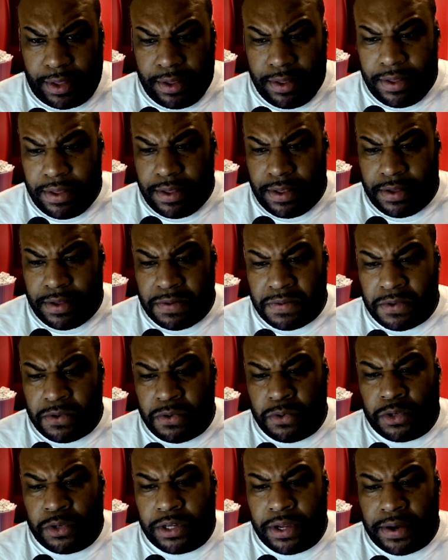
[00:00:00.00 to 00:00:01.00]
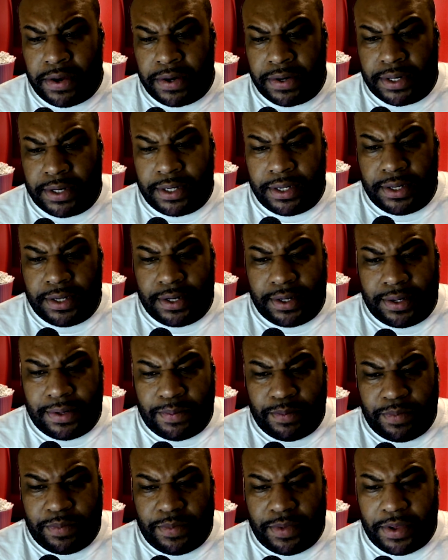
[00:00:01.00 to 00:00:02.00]
you start
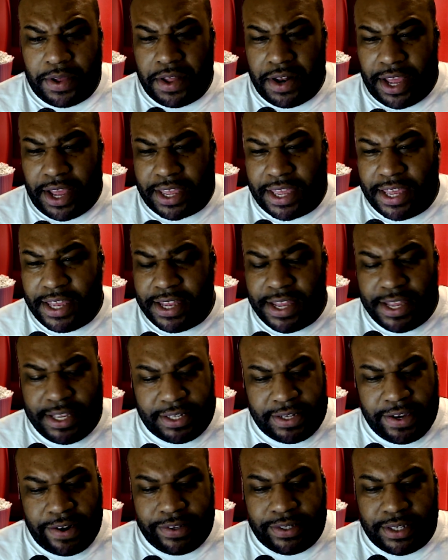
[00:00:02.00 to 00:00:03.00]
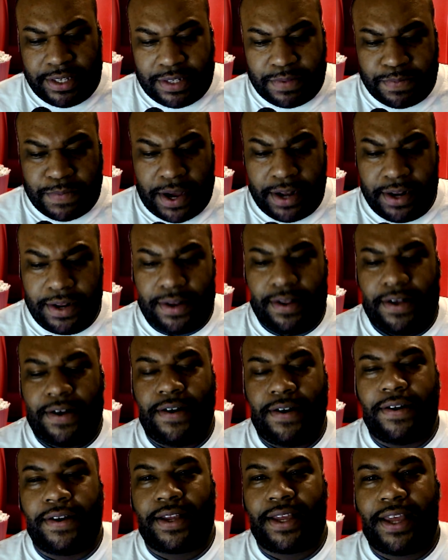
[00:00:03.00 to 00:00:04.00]
he starts this
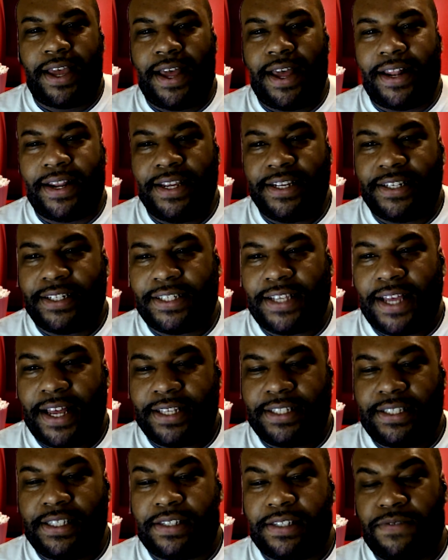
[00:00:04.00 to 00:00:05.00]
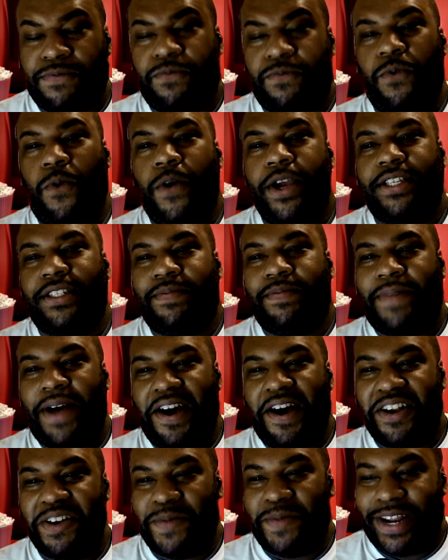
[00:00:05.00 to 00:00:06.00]
monologue and he just has this voice
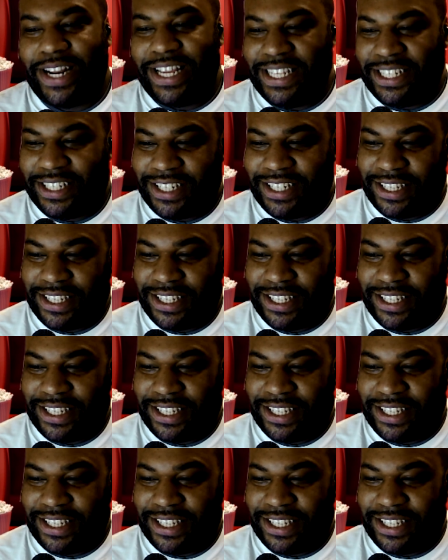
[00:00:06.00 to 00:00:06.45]
about him, and he's just